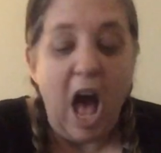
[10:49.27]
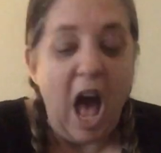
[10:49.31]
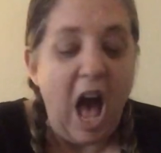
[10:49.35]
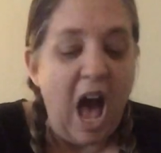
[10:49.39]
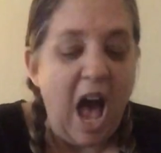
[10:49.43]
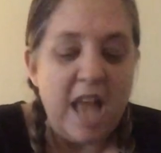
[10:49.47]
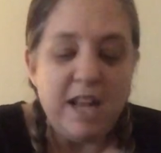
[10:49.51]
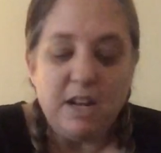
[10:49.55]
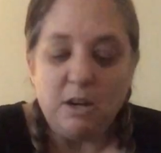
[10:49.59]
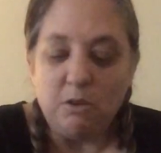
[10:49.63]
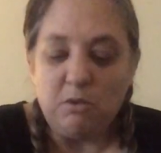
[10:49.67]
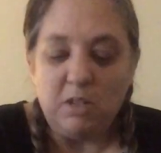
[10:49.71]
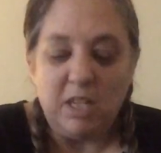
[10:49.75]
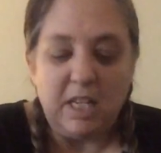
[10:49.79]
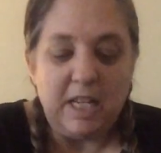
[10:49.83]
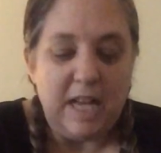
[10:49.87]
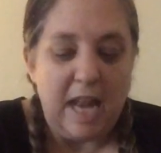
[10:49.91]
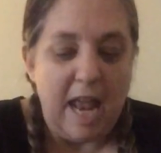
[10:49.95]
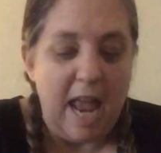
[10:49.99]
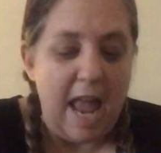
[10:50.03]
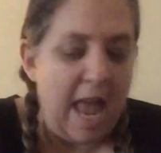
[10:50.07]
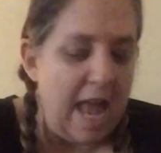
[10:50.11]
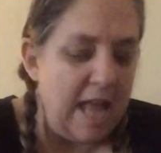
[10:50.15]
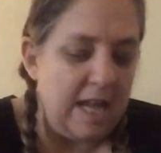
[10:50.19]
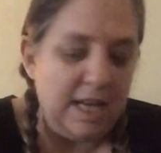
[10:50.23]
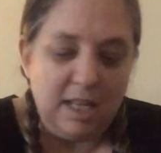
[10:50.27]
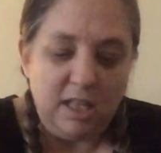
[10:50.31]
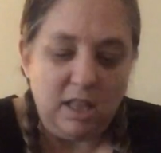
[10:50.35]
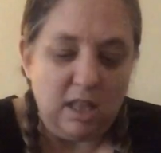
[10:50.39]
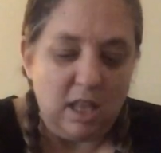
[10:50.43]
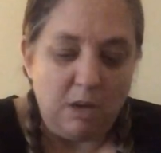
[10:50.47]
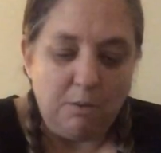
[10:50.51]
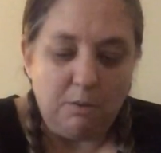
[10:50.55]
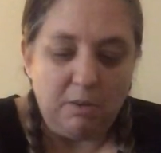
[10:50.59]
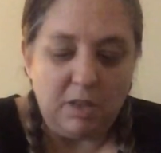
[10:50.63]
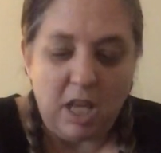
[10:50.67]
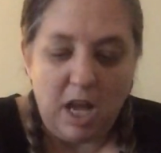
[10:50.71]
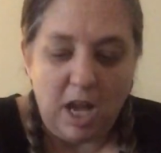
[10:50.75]
I don't eat
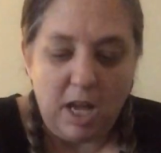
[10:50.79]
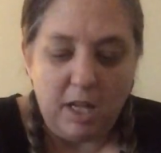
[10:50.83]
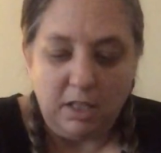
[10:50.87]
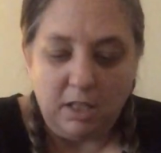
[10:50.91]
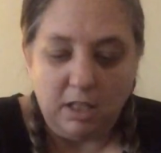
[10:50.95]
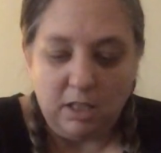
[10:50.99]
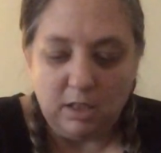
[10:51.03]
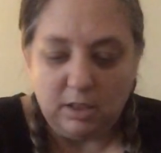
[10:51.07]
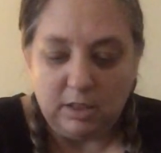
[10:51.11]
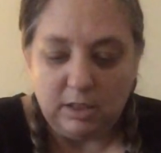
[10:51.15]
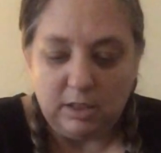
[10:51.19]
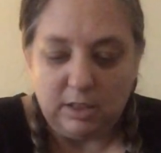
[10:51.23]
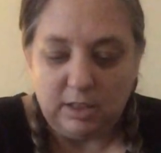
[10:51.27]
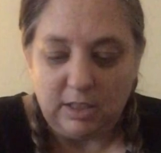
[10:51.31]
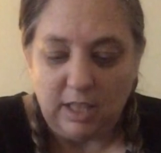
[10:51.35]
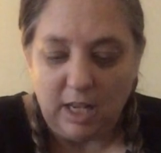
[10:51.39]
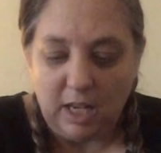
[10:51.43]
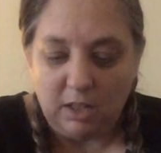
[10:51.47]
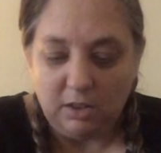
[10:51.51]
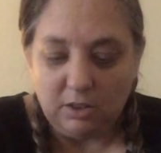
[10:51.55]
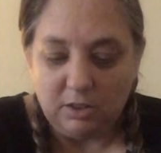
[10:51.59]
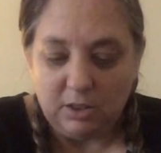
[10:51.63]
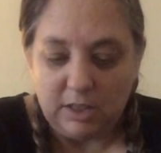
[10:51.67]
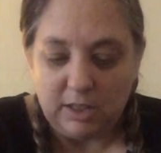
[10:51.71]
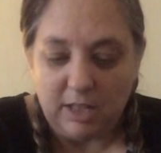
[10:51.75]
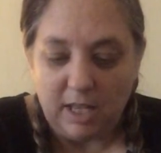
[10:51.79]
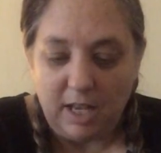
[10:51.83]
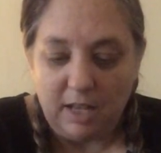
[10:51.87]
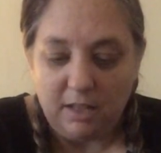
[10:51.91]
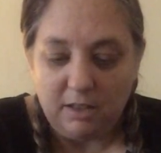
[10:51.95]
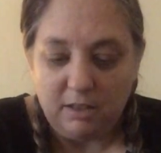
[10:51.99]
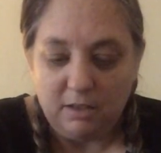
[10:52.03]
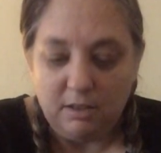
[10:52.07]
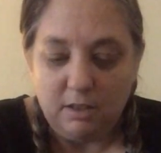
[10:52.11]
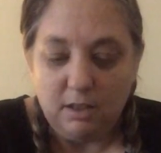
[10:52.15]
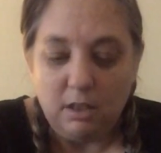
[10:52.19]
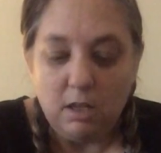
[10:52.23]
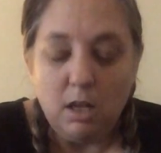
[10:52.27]
anything with onions, Daniel
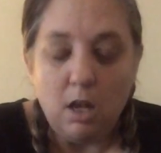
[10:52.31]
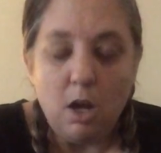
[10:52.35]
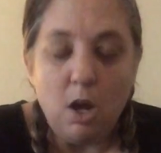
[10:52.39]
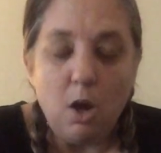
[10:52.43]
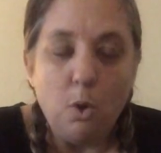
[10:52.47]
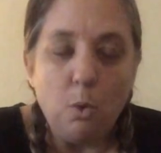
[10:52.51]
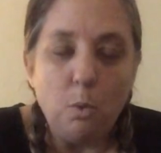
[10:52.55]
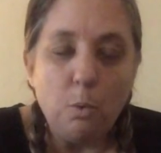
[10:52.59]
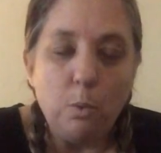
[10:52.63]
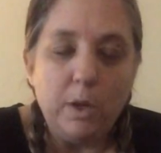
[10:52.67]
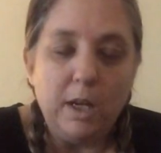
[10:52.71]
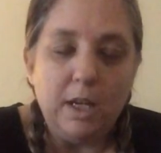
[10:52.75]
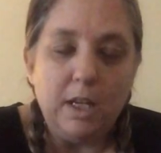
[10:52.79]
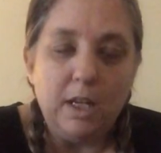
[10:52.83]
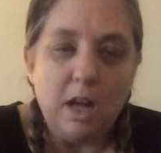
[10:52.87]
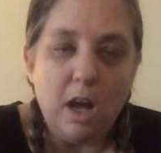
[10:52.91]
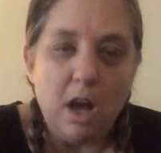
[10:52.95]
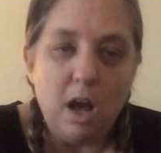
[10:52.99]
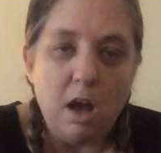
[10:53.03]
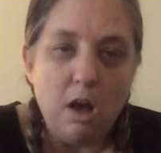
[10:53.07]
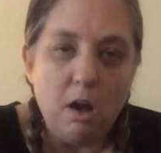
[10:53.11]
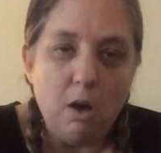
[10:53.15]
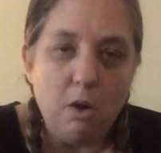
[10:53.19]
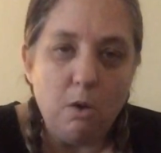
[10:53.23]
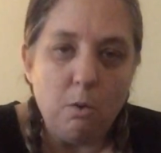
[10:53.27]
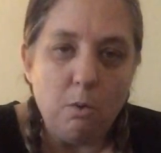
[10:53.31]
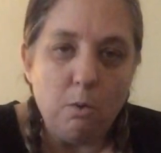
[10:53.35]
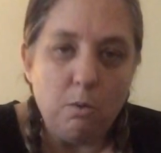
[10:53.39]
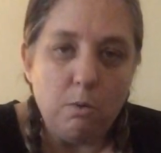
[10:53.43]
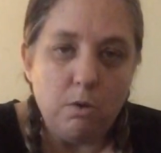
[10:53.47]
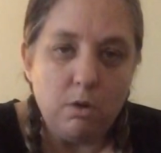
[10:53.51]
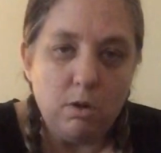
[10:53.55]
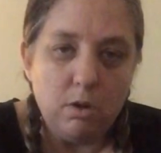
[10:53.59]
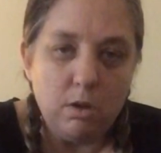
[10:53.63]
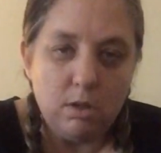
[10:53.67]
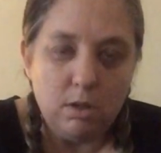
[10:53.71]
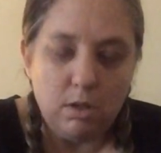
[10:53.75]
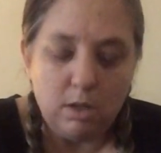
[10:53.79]
said. We know,
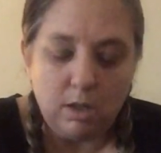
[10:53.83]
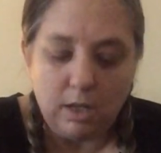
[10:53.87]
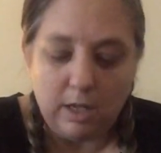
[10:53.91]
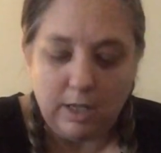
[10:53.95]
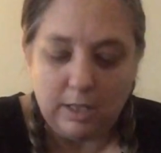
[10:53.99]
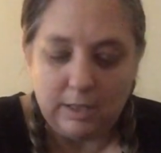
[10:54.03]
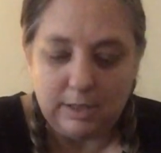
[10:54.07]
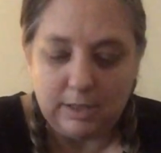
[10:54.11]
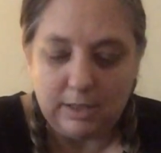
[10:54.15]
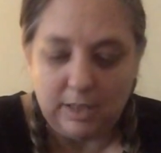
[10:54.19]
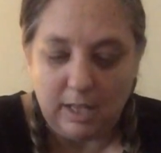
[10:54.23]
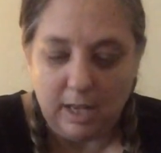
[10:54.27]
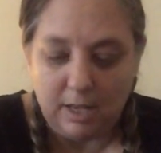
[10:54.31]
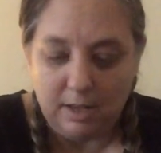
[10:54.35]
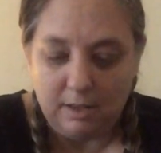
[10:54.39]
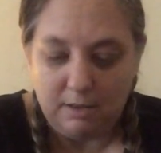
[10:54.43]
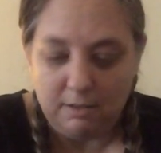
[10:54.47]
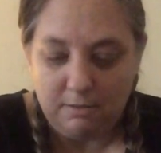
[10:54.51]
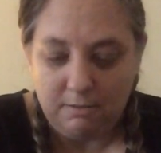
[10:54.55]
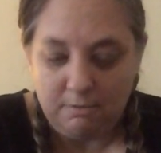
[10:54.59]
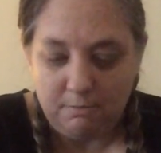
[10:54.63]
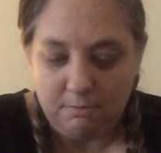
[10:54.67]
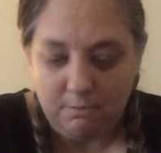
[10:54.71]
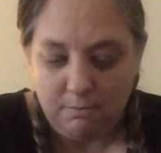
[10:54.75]
I said.